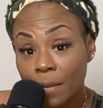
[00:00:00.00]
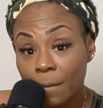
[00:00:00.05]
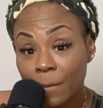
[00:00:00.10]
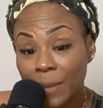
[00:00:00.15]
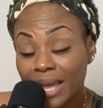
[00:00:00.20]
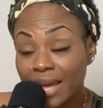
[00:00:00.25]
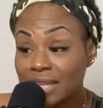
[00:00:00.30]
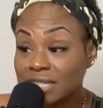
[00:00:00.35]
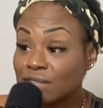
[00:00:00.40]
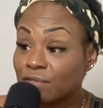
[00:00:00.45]

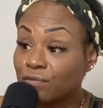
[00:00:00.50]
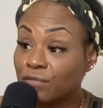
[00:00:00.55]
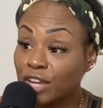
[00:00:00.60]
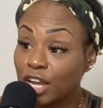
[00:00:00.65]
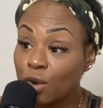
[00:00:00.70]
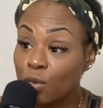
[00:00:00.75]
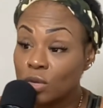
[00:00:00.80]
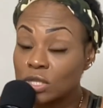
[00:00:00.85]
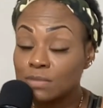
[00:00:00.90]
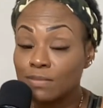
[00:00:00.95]
because
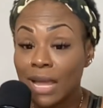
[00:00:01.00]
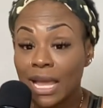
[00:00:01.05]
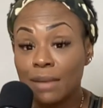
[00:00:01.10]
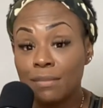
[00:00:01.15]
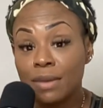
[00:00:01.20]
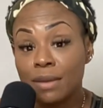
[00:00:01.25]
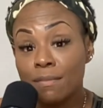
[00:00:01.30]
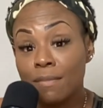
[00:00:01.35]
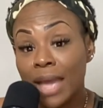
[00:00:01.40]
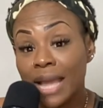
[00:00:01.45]
fear was making
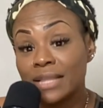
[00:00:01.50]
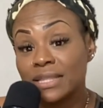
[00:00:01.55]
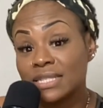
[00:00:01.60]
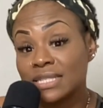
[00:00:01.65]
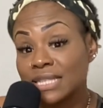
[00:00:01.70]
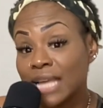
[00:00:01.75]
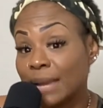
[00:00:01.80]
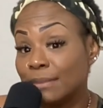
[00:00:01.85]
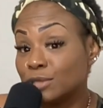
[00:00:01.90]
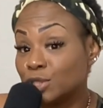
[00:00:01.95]
me make the
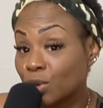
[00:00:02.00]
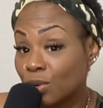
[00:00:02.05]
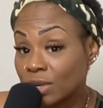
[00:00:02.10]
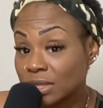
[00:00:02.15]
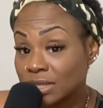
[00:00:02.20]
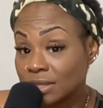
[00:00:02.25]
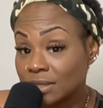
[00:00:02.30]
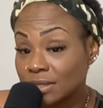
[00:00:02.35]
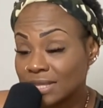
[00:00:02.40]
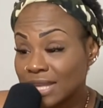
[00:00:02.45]
same
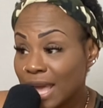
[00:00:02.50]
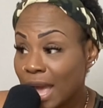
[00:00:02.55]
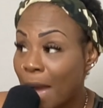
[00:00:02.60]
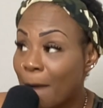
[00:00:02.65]
choices.